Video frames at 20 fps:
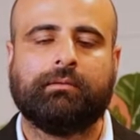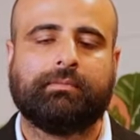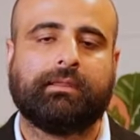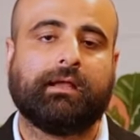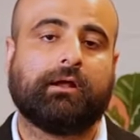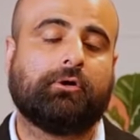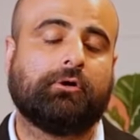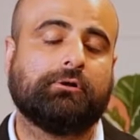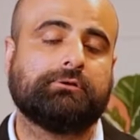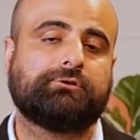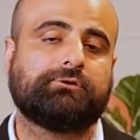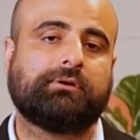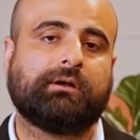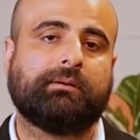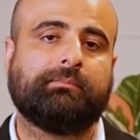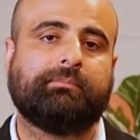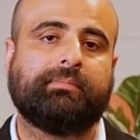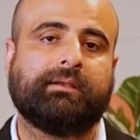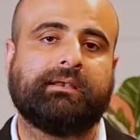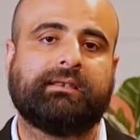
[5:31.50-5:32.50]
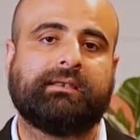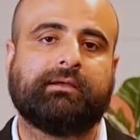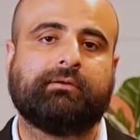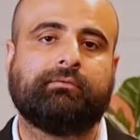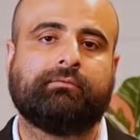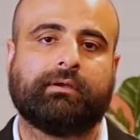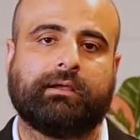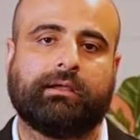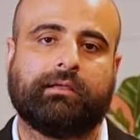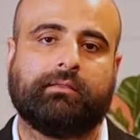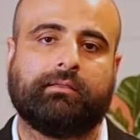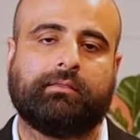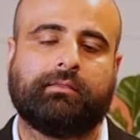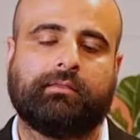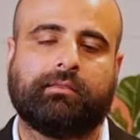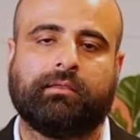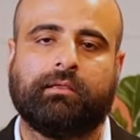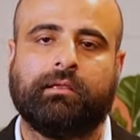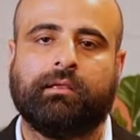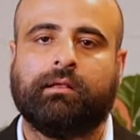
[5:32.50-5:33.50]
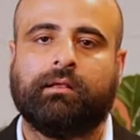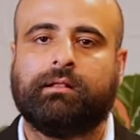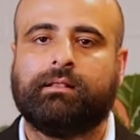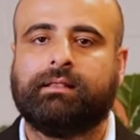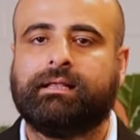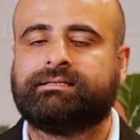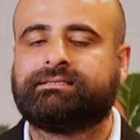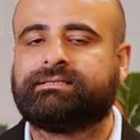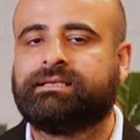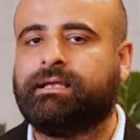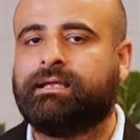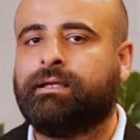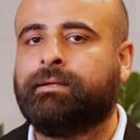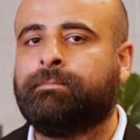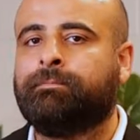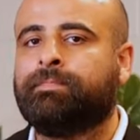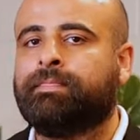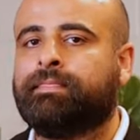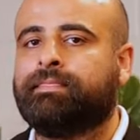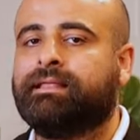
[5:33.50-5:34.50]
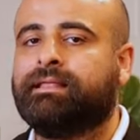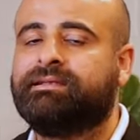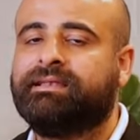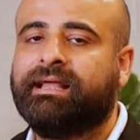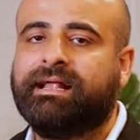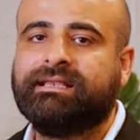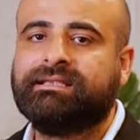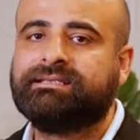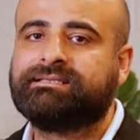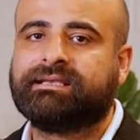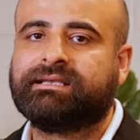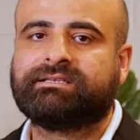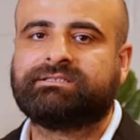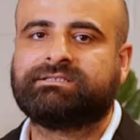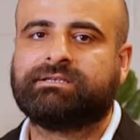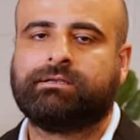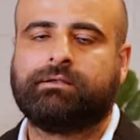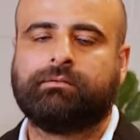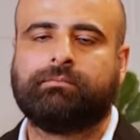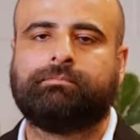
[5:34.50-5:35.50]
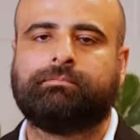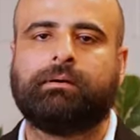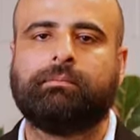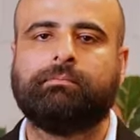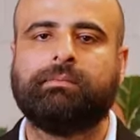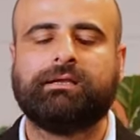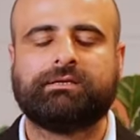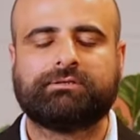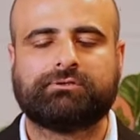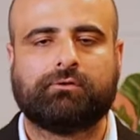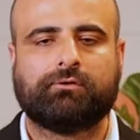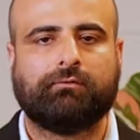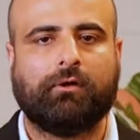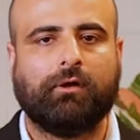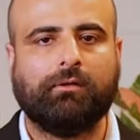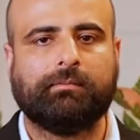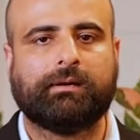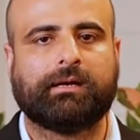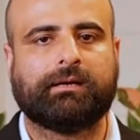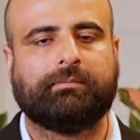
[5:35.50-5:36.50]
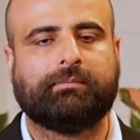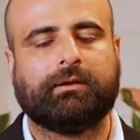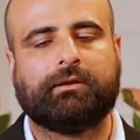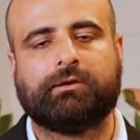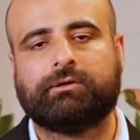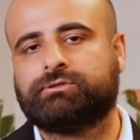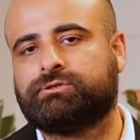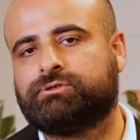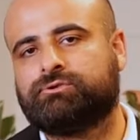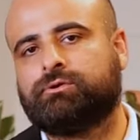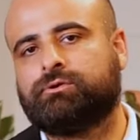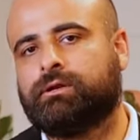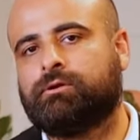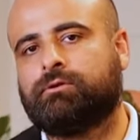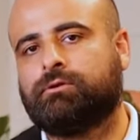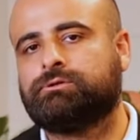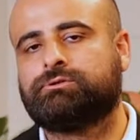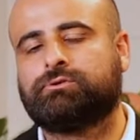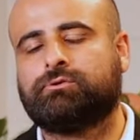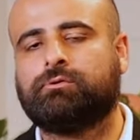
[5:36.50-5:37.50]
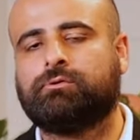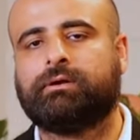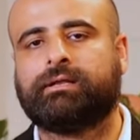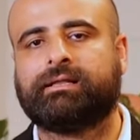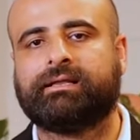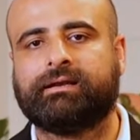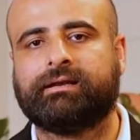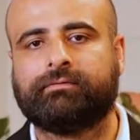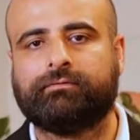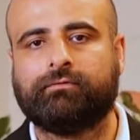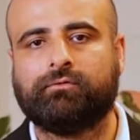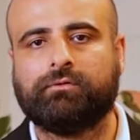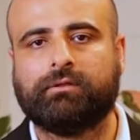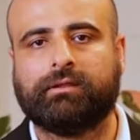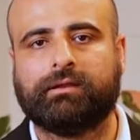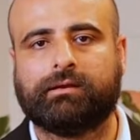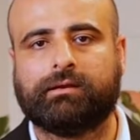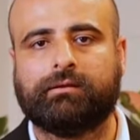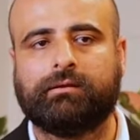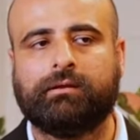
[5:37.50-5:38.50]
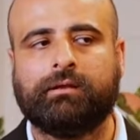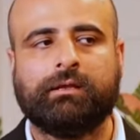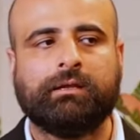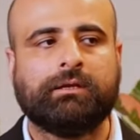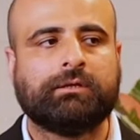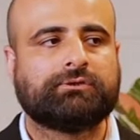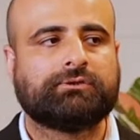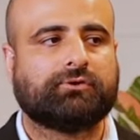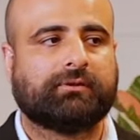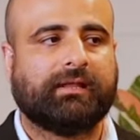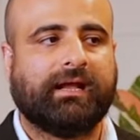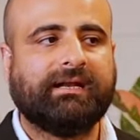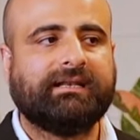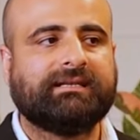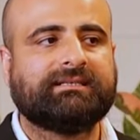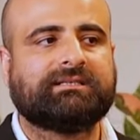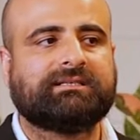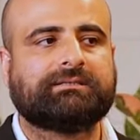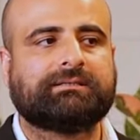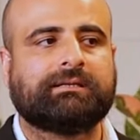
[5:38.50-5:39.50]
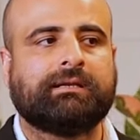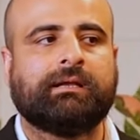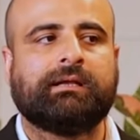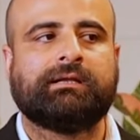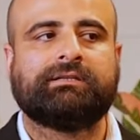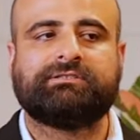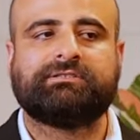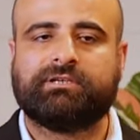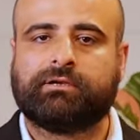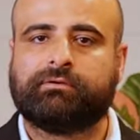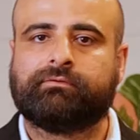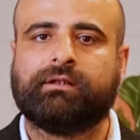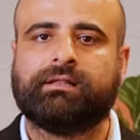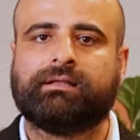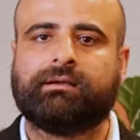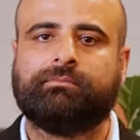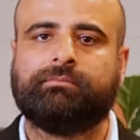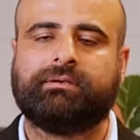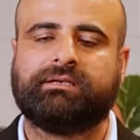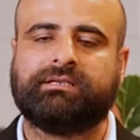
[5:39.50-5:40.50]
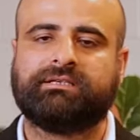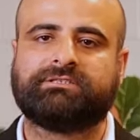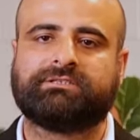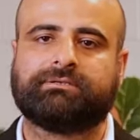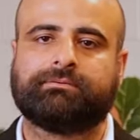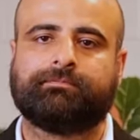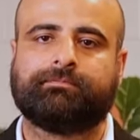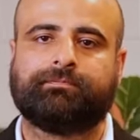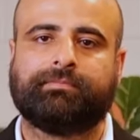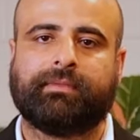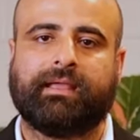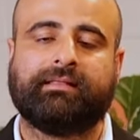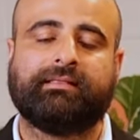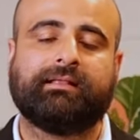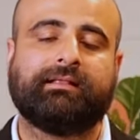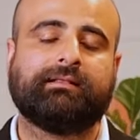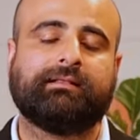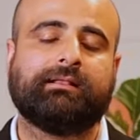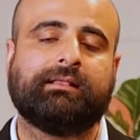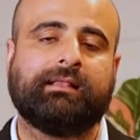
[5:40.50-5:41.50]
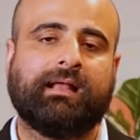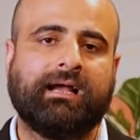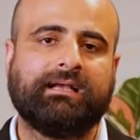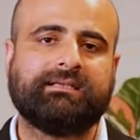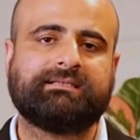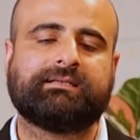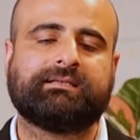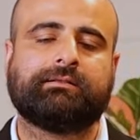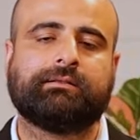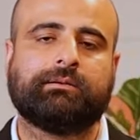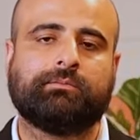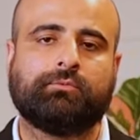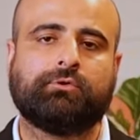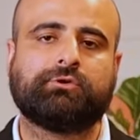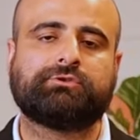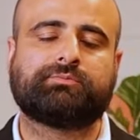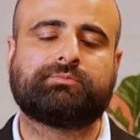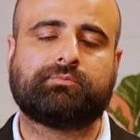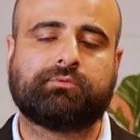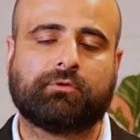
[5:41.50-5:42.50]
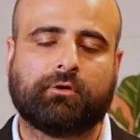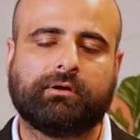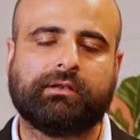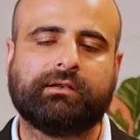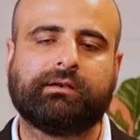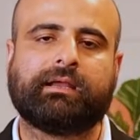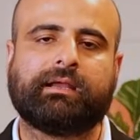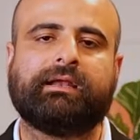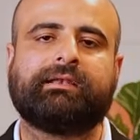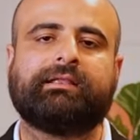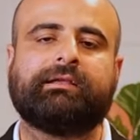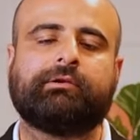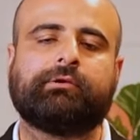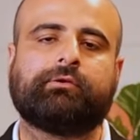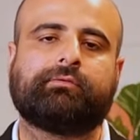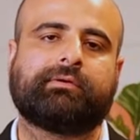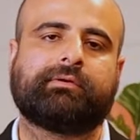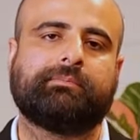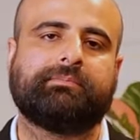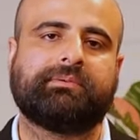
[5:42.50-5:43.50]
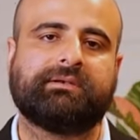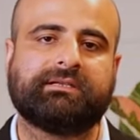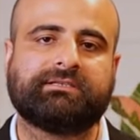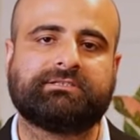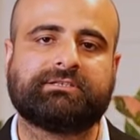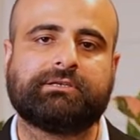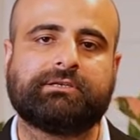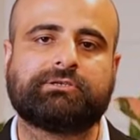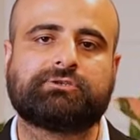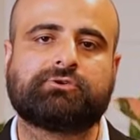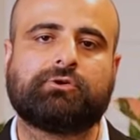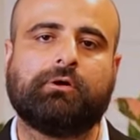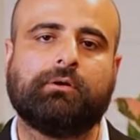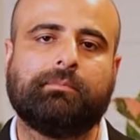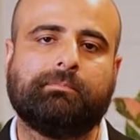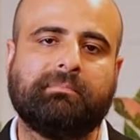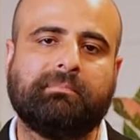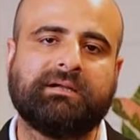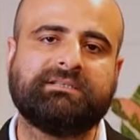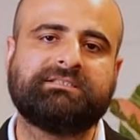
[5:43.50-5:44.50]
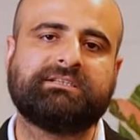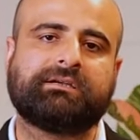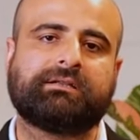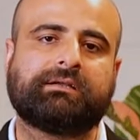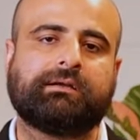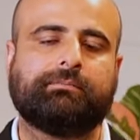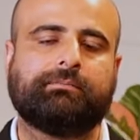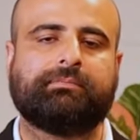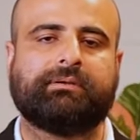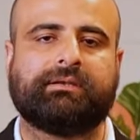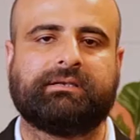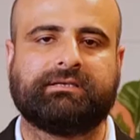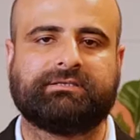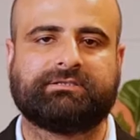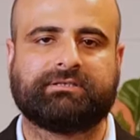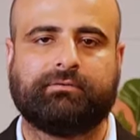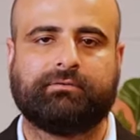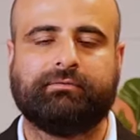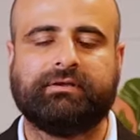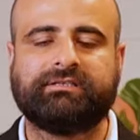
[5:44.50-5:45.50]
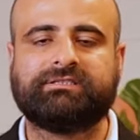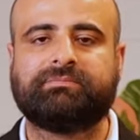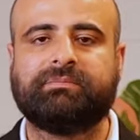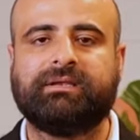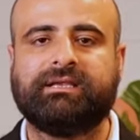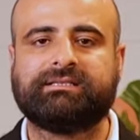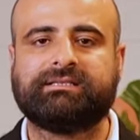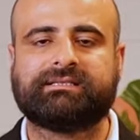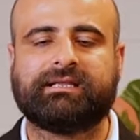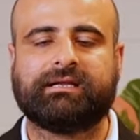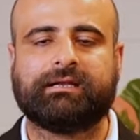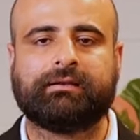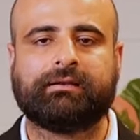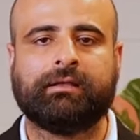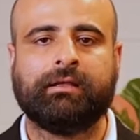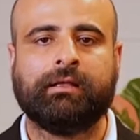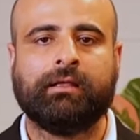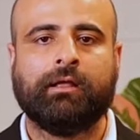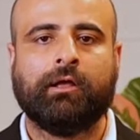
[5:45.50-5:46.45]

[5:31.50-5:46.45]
They are also competing with, let's say, the deli section in Publix or Walmart, because you can also go and get food there. So that is general competition. And then the last and the most broader category of competition is called budget competition, which means that